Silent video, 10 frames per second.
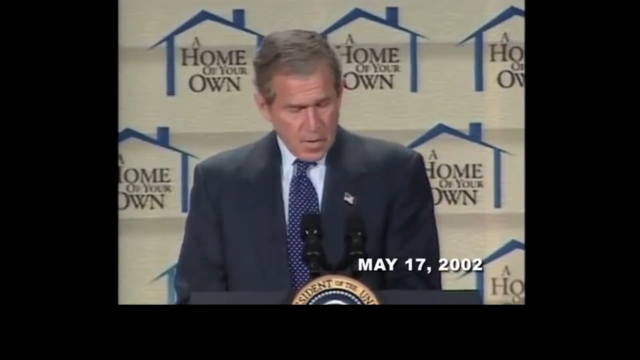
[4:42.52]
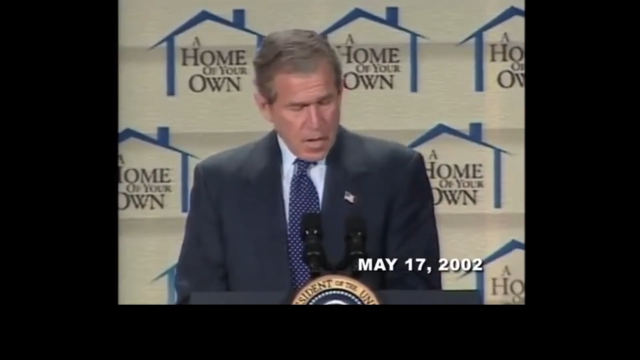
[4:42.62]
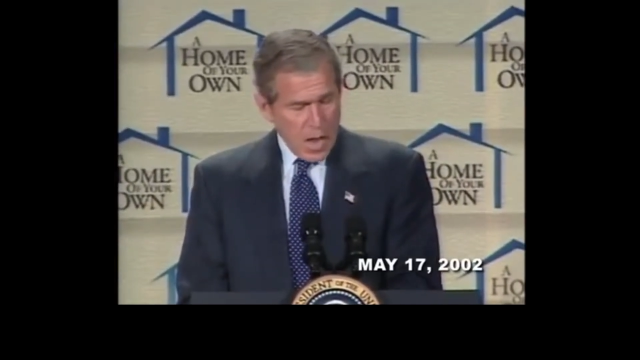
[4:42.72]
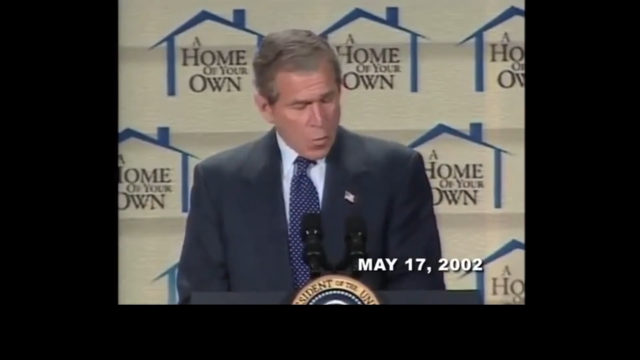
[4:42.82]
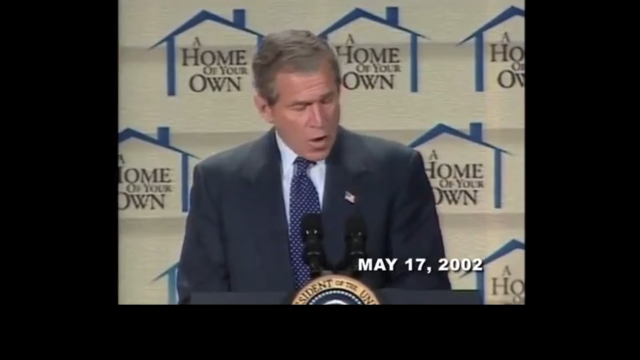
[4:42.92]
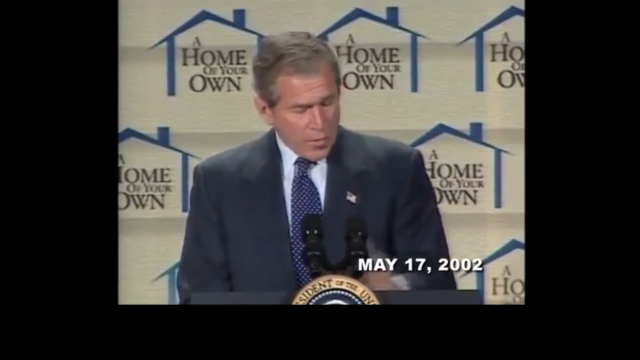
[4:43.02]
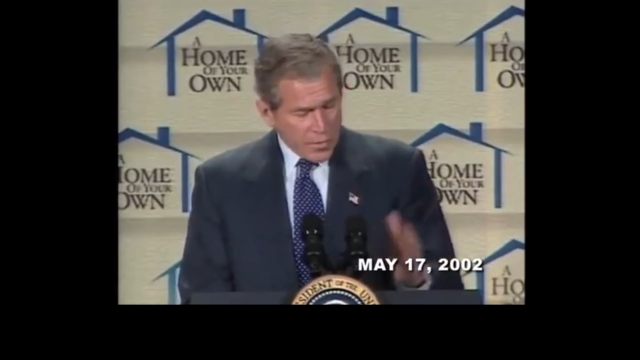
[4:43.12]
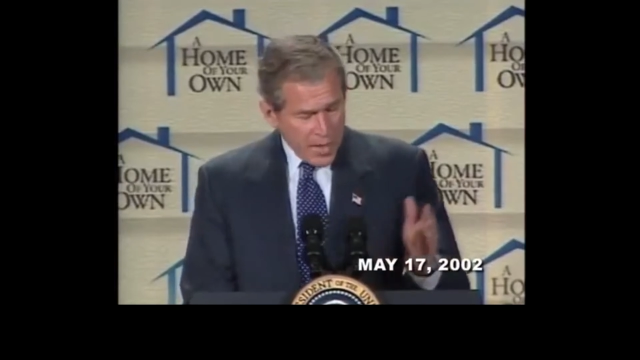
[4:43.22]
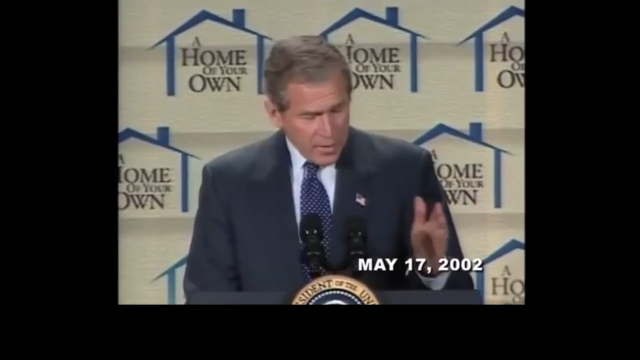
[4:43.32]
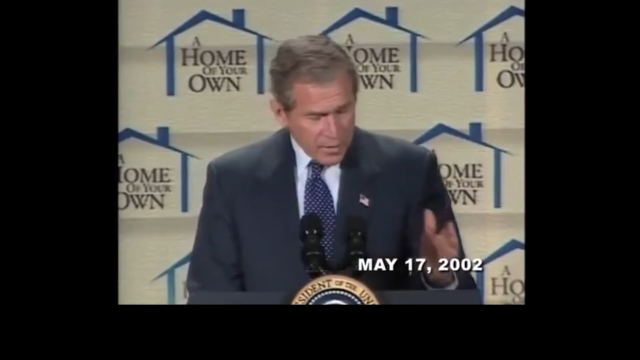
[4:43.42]
I want to
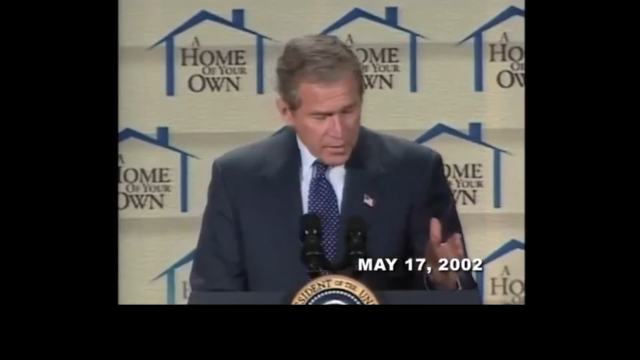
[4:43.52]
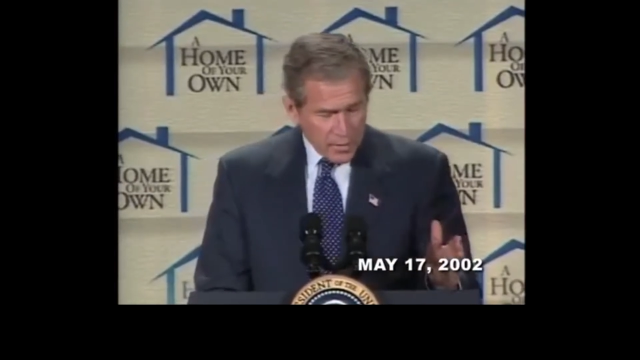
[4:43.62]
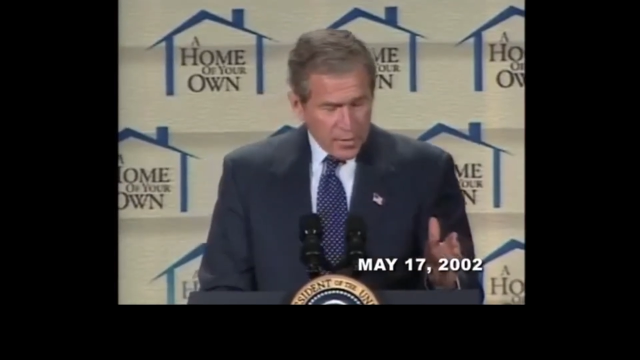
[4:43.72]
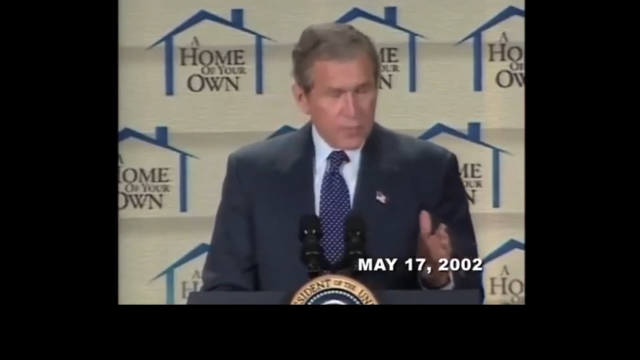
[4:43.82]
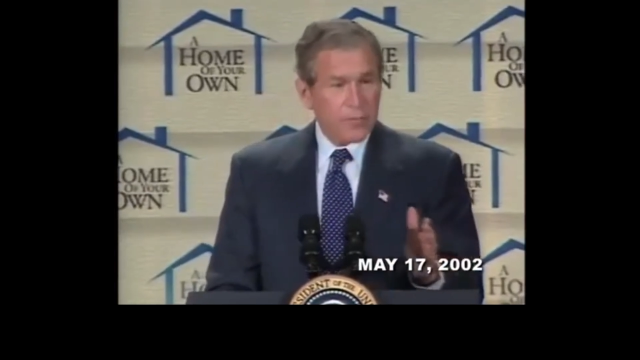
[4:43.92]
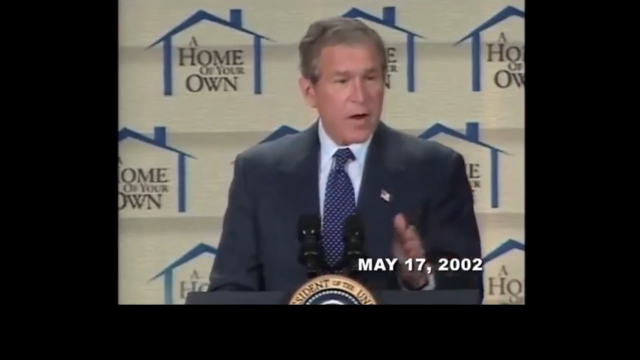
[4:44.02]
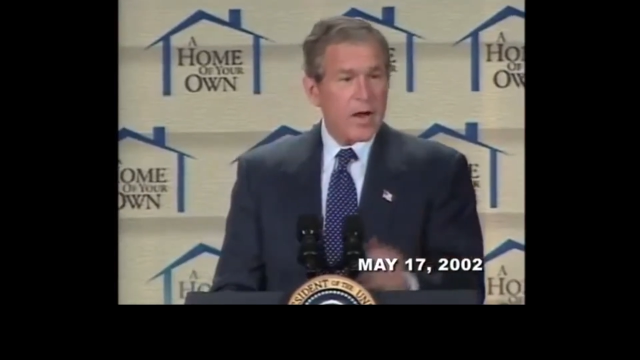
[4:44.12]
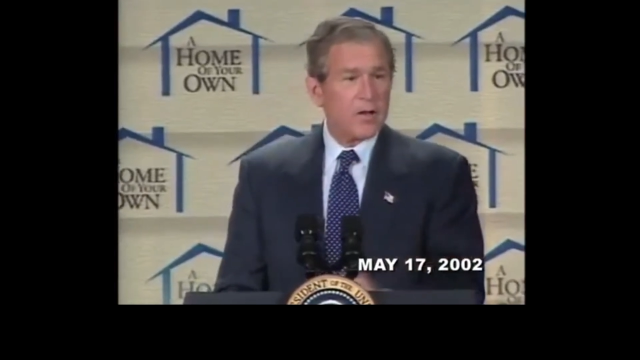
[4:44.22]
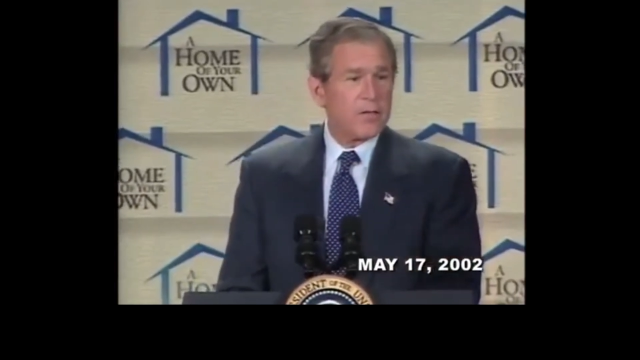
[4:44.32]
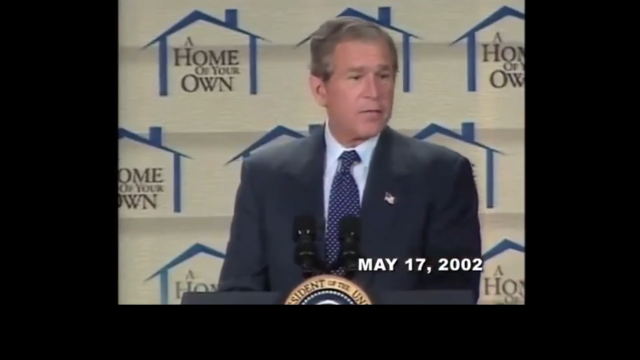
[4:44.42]
thank Leland and
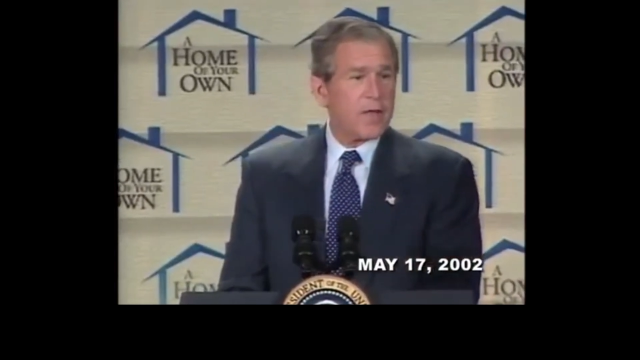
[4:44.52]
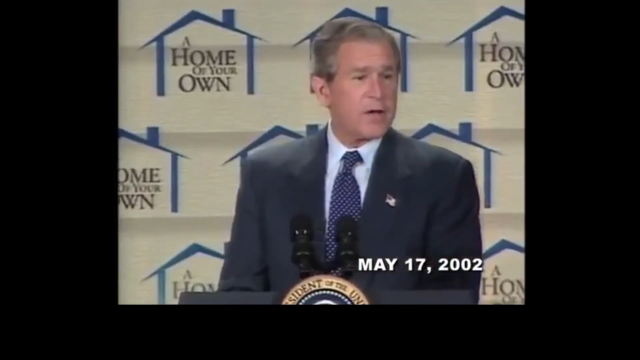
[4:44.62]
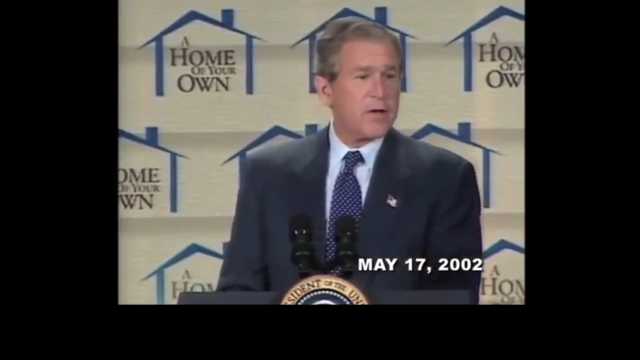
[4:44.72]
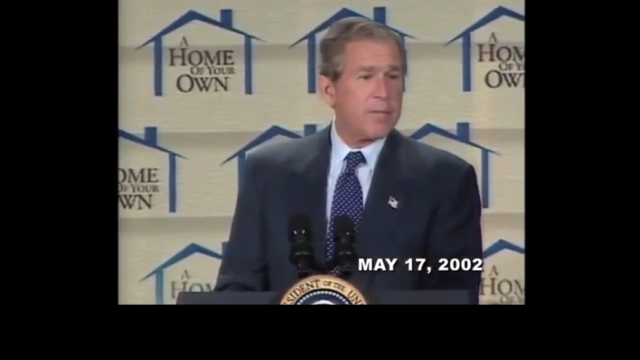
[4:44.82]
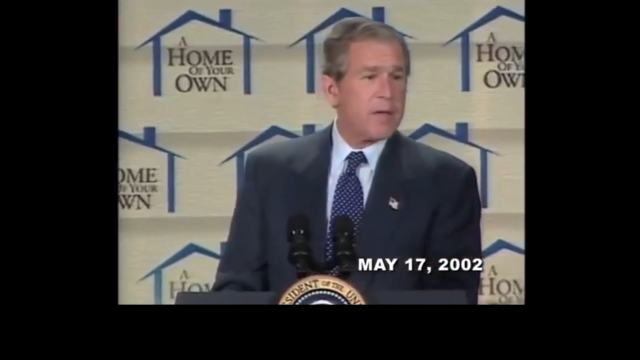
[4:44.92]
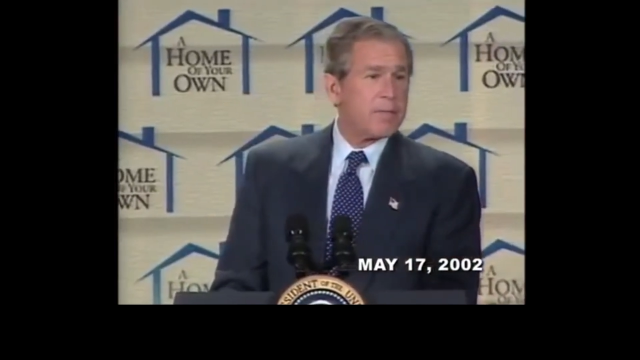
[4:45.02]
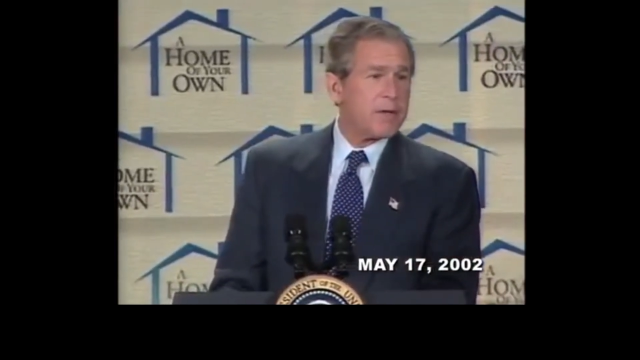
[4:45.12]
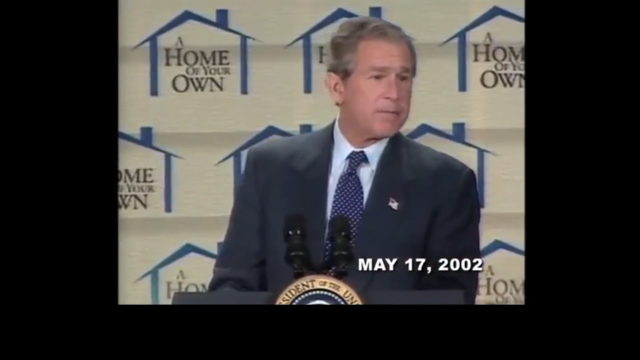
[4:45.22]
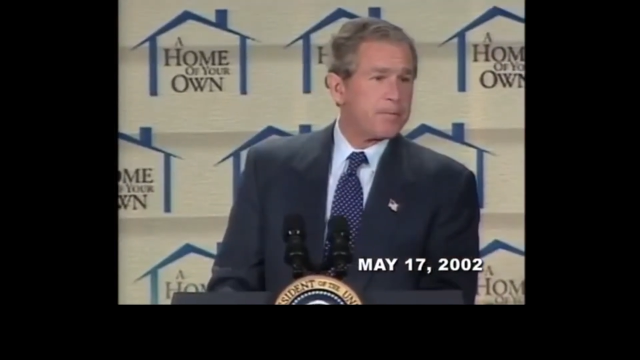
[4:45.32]
Franklin for that commitment.